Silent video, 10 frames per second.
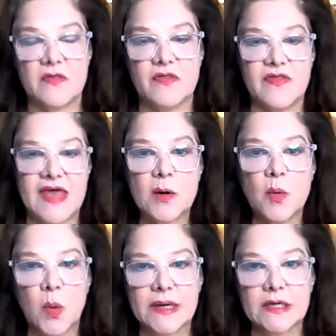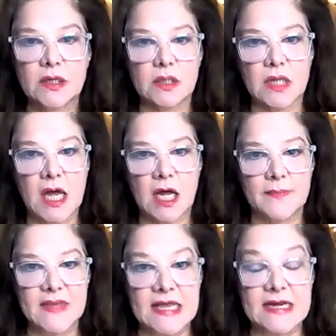They will
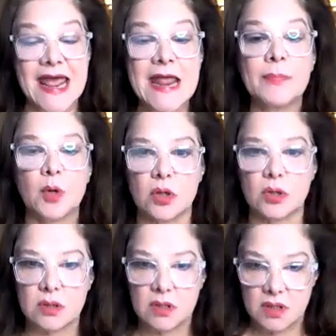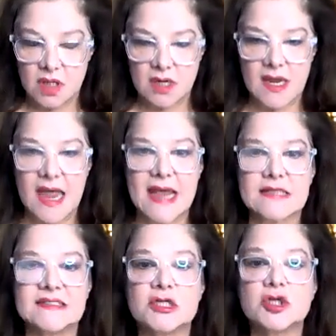enable a
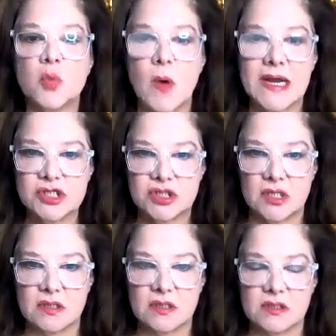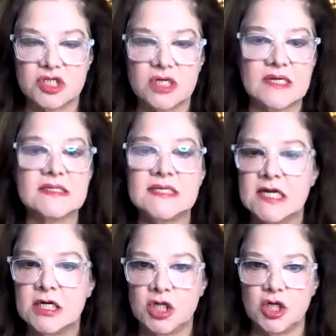situation to
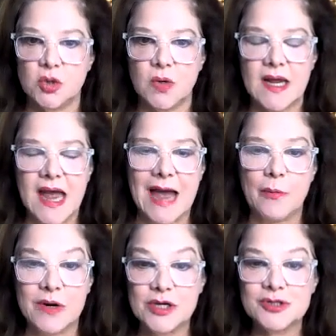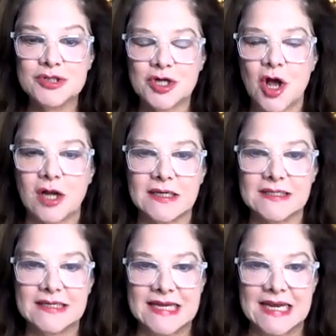continue. We used to call it
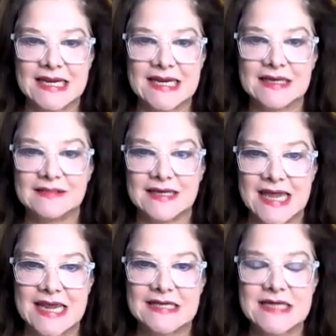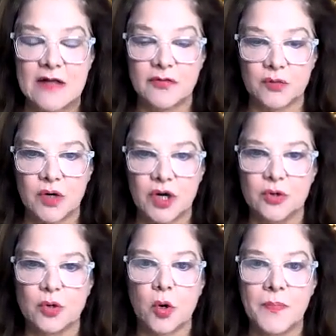kicking the can down the
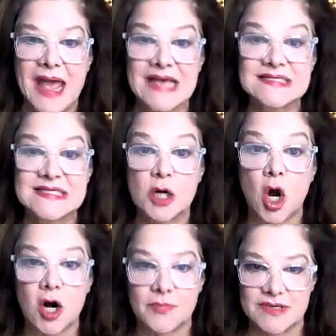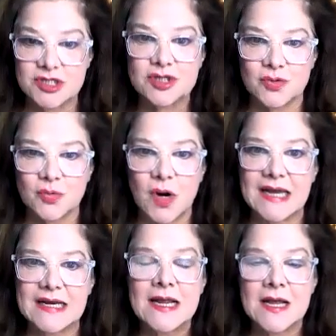road or passing garbage,
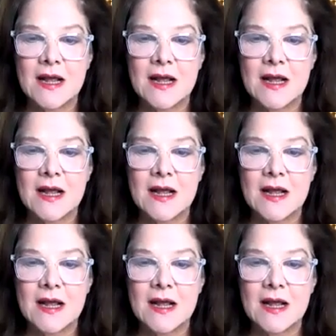right?